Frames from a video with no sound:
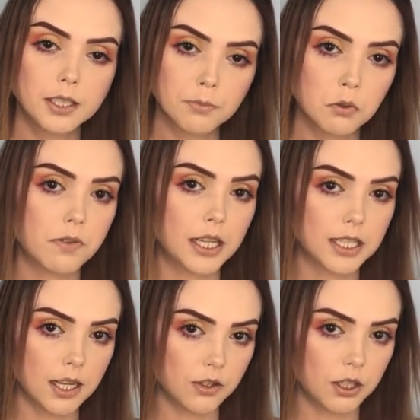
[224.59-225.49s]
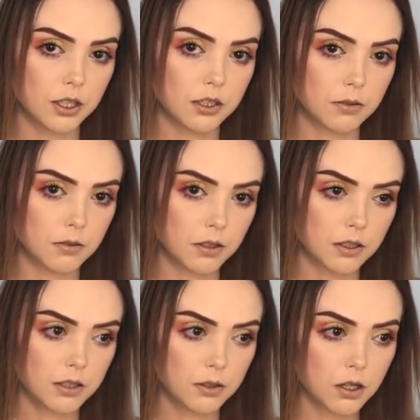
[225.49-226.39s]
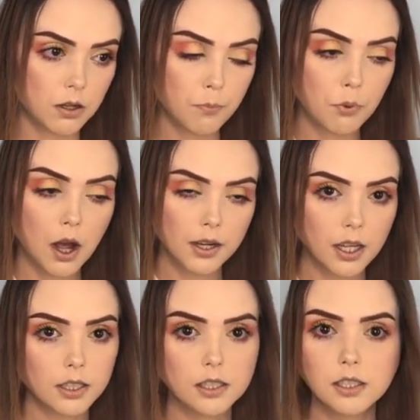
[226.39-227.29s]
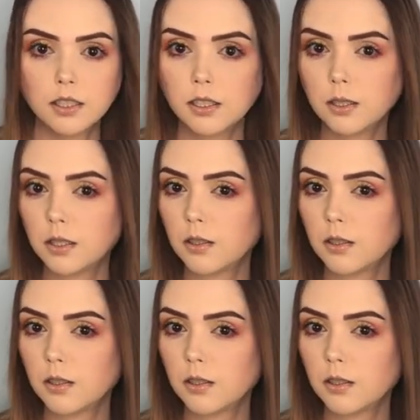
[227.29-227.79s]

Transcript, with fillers: some sort of anti-aging products